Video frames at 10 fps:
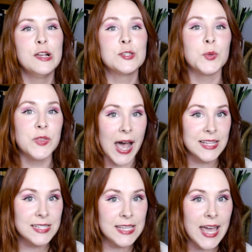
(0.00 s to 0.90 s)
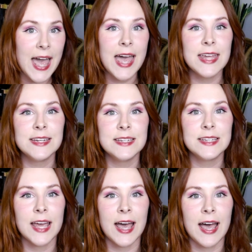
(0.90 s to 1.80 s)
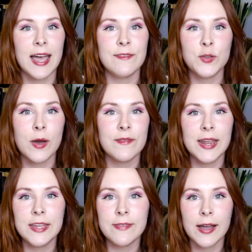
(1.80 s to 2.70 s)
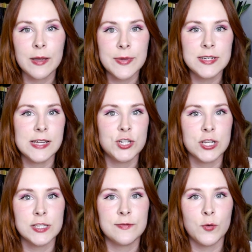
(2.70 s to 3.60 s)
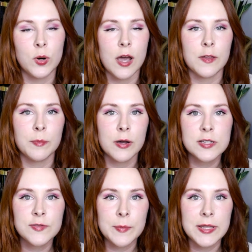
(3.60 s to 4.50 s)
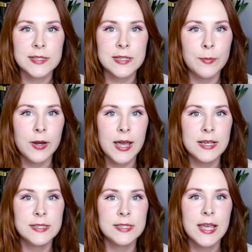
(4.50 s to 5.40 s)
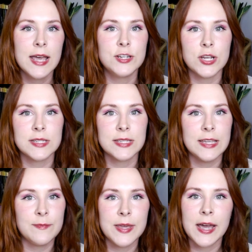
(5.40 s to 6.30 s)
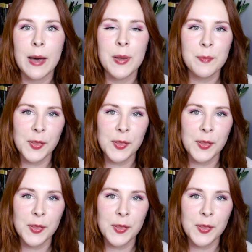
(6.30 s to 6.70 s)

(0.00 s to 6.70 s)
So that's the end. If you have any recommendations for other books for me to summarize, just leave me a comment